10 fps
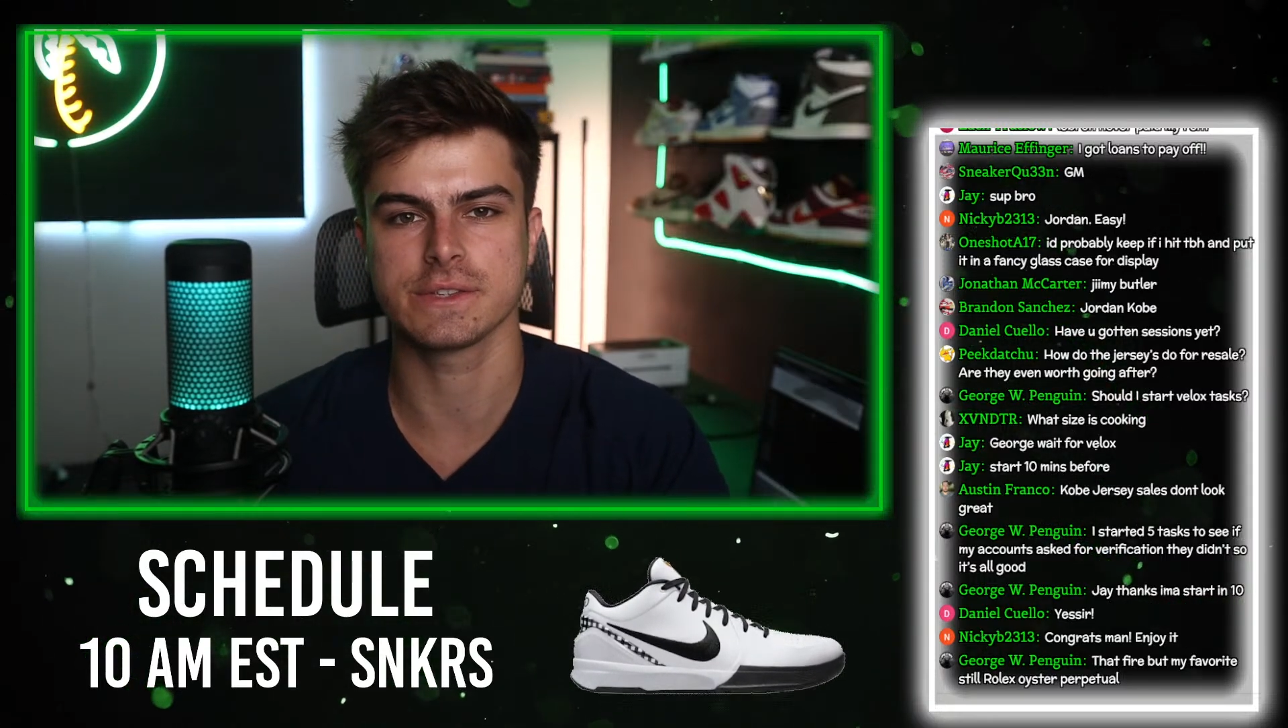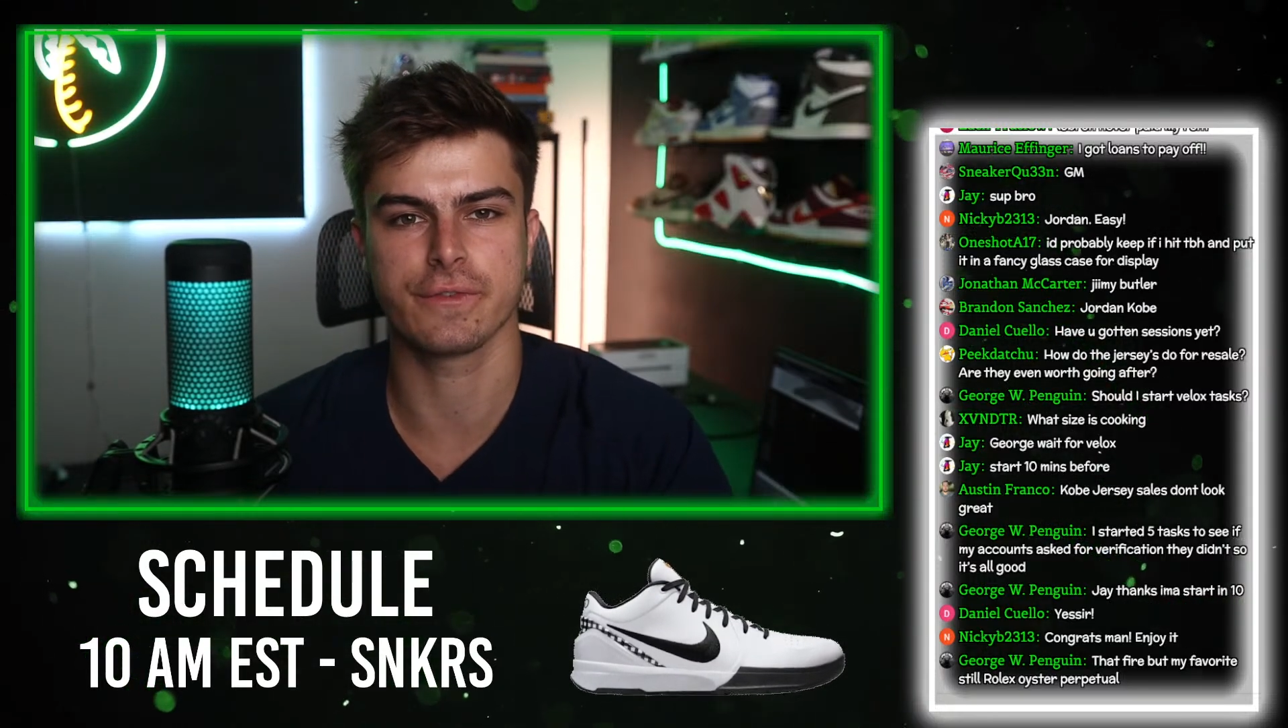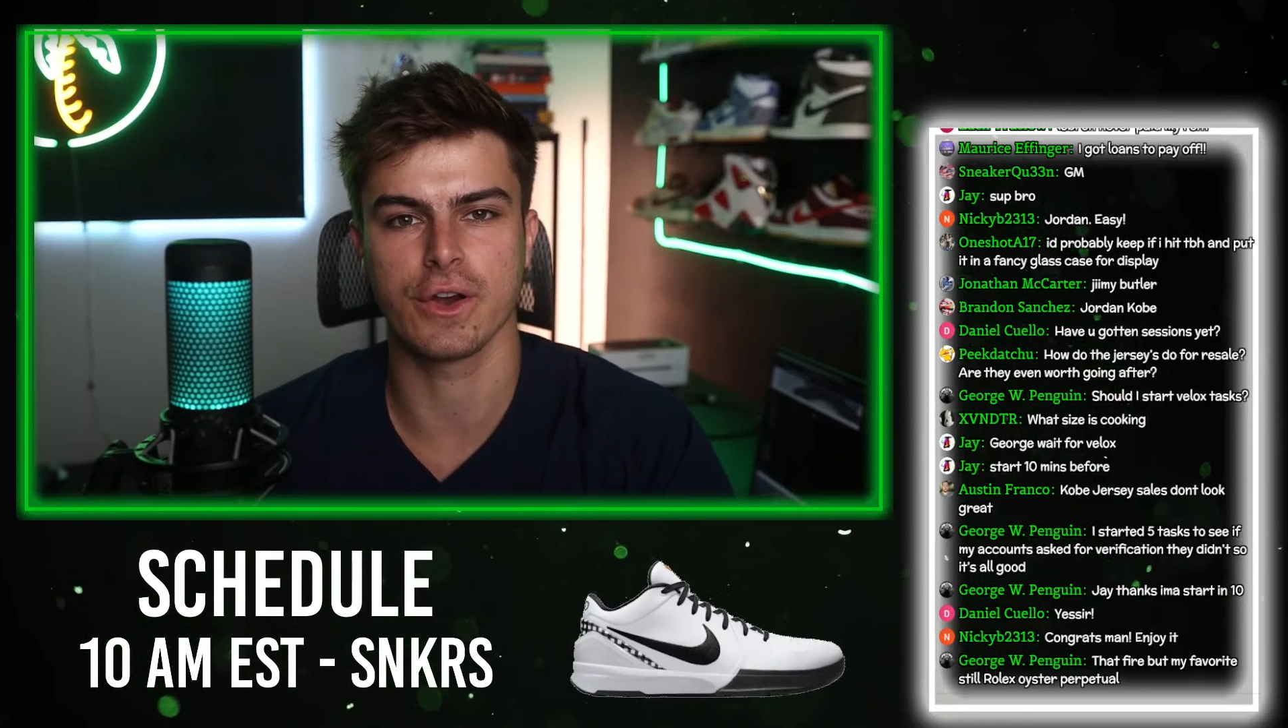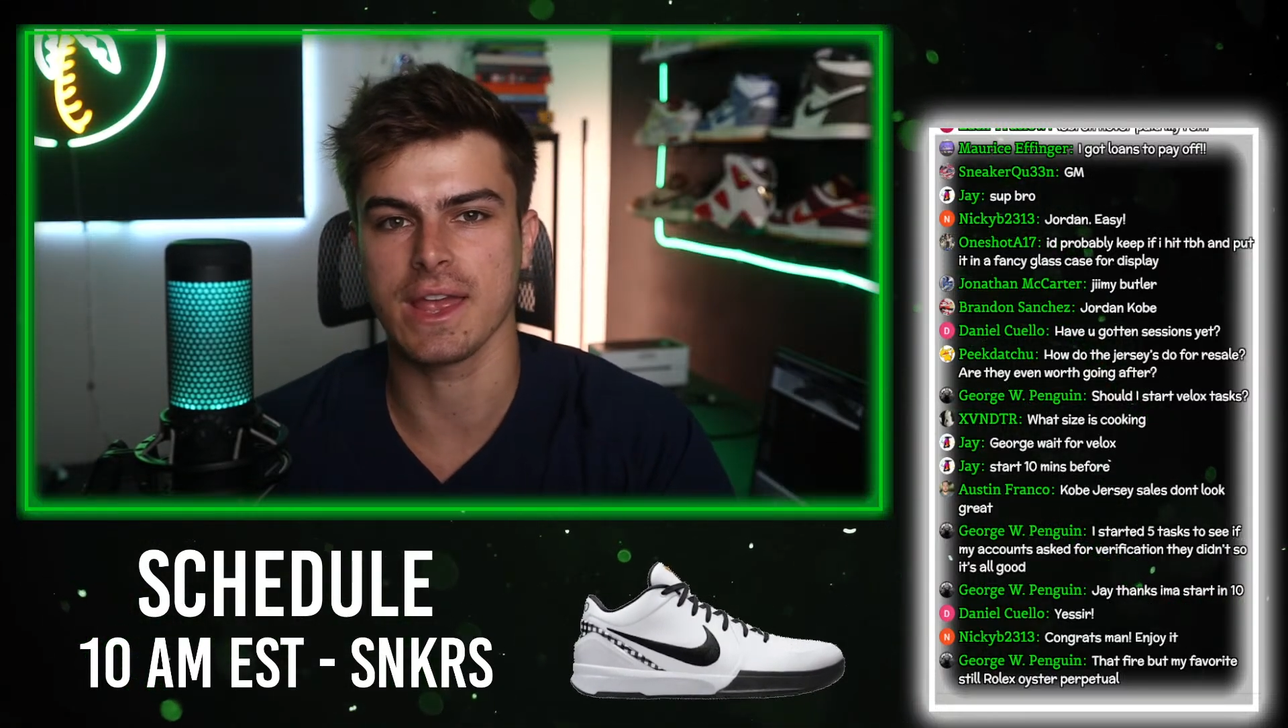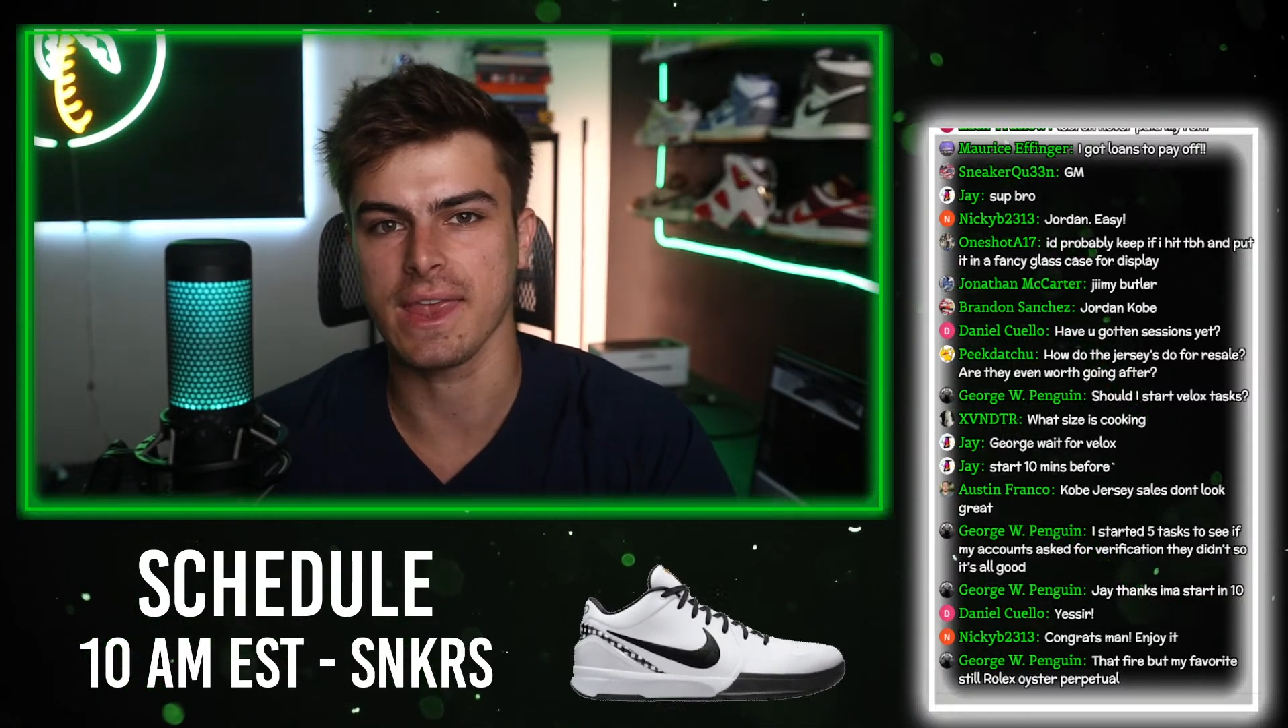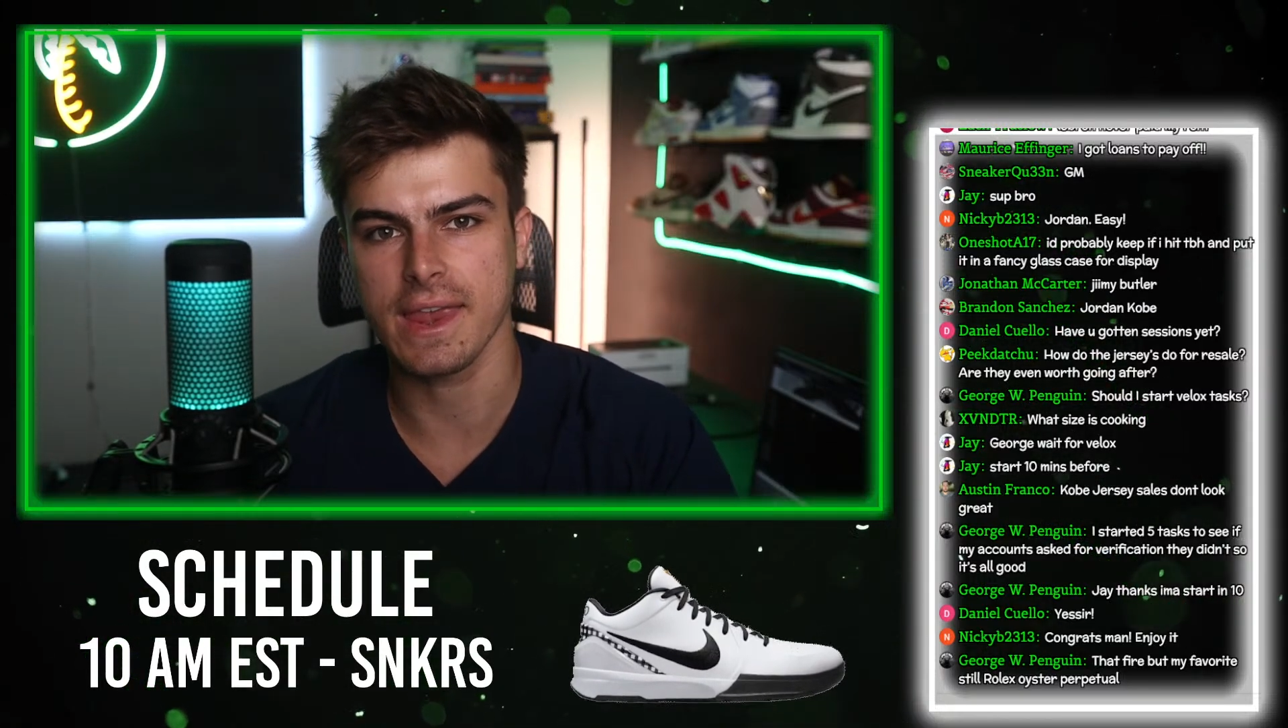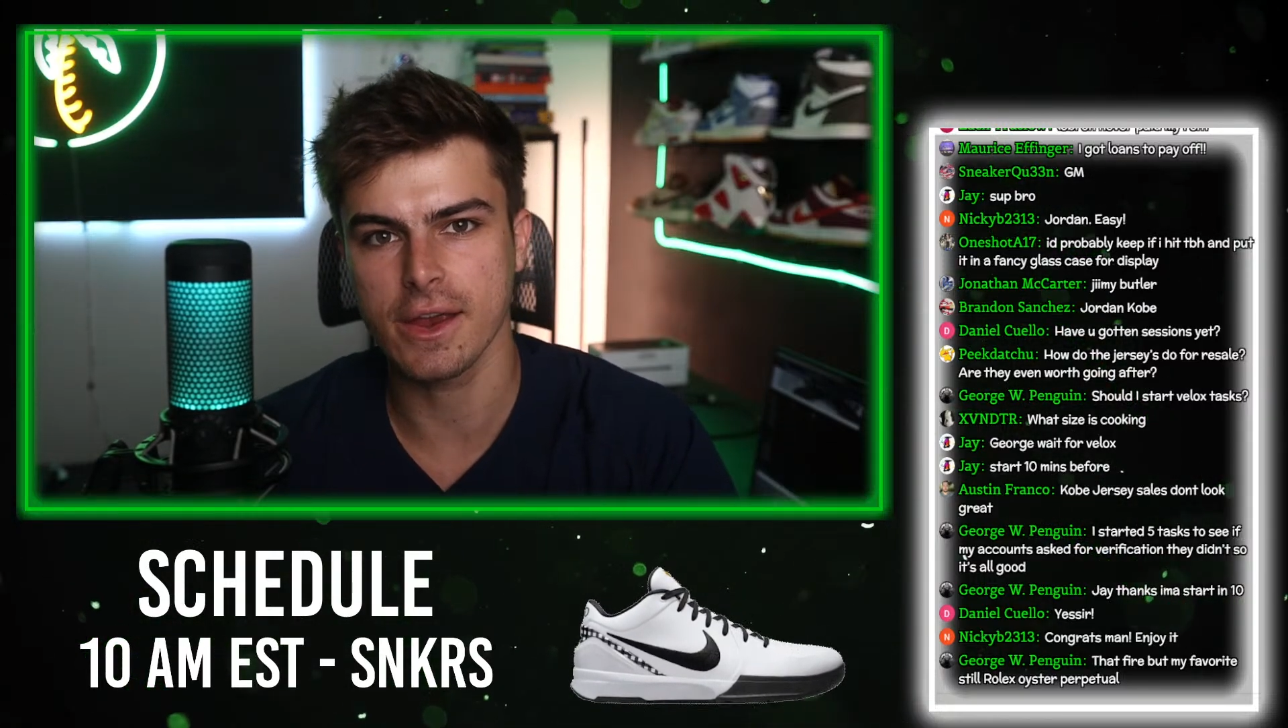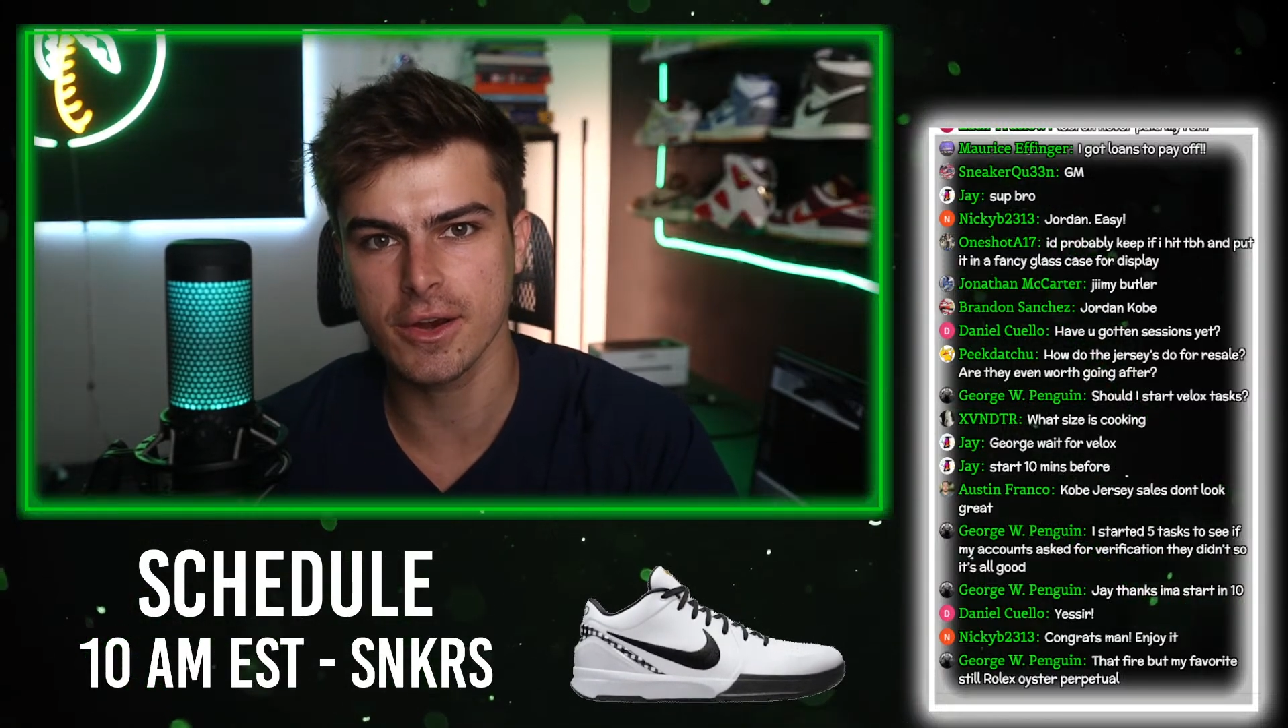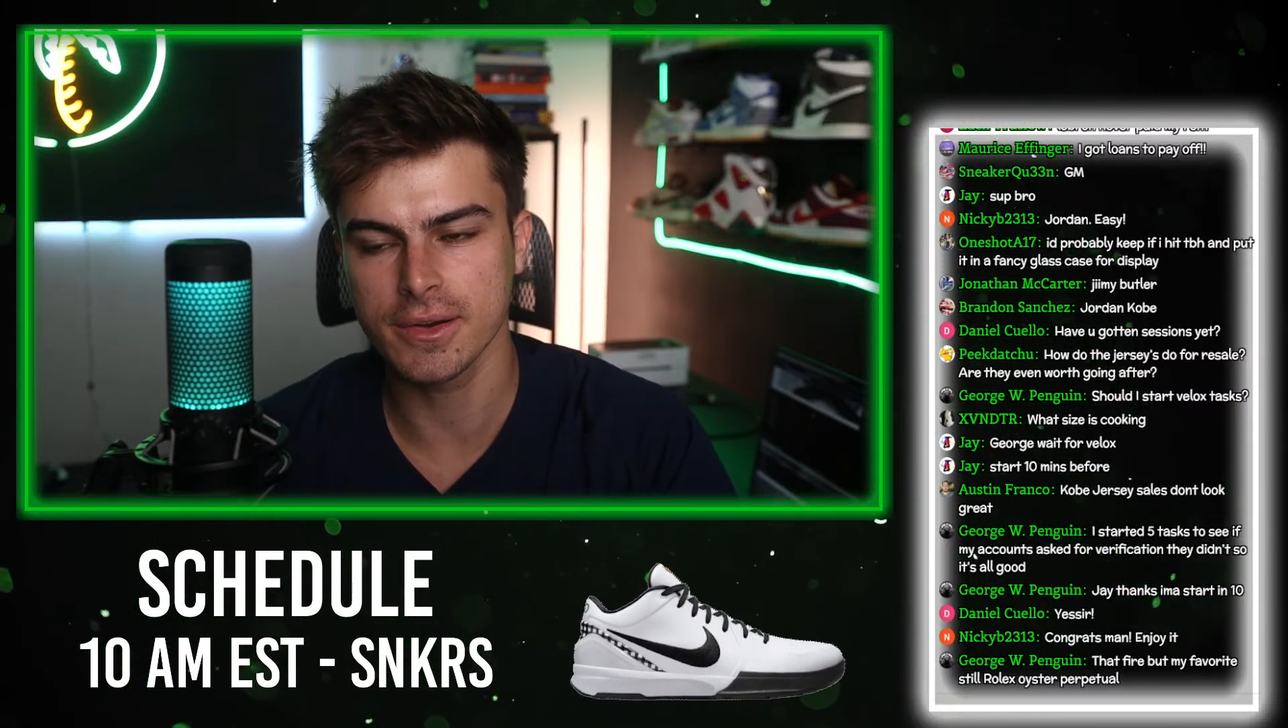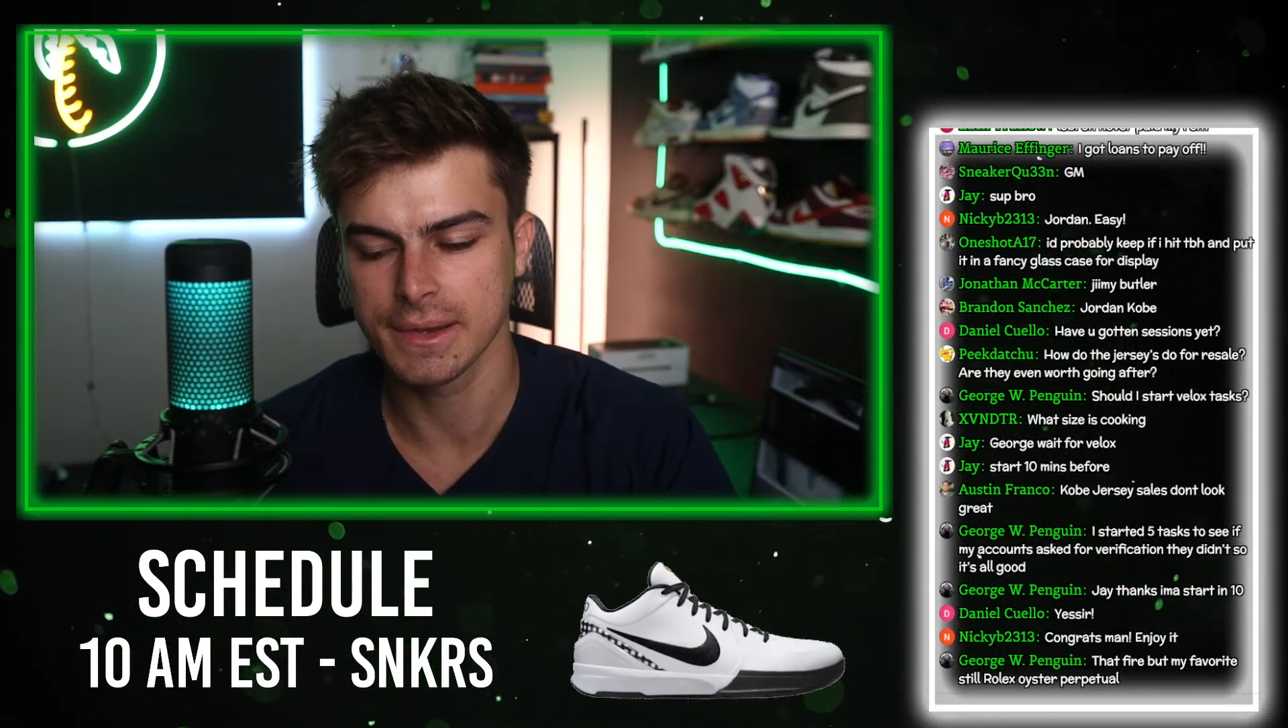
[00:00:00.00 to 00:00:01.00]
for a
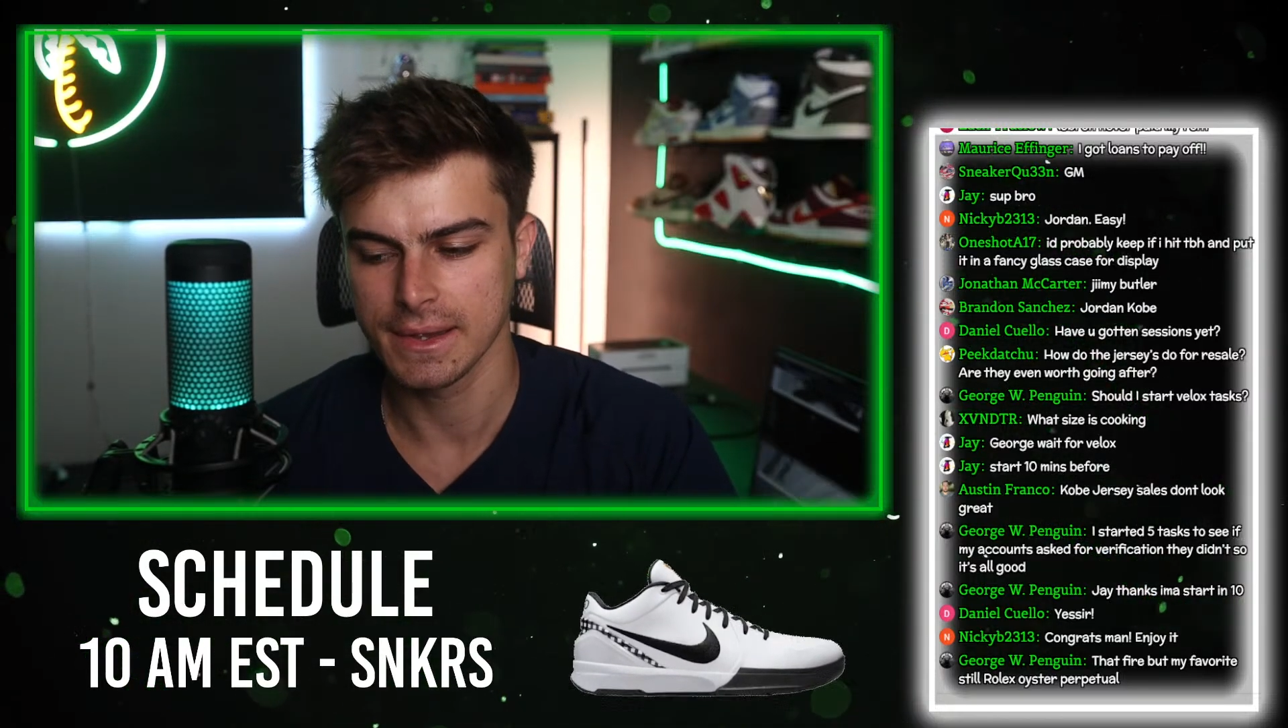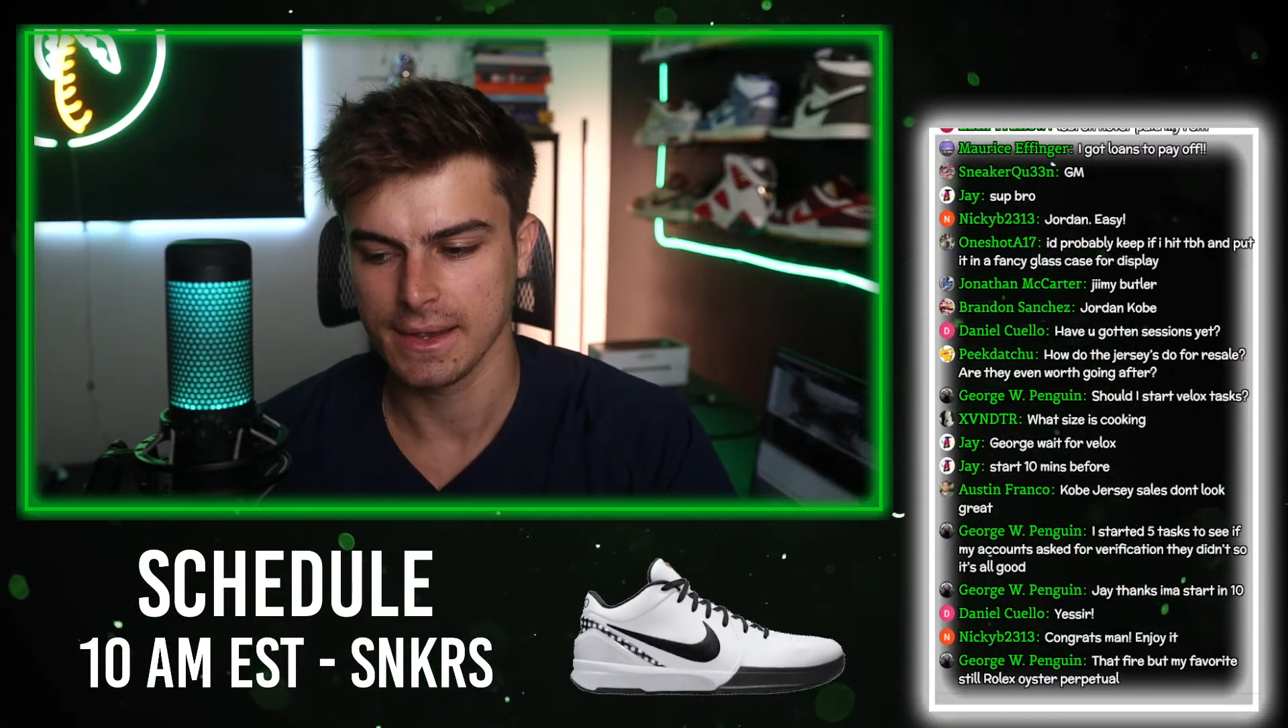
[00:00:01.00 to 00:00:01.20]
year,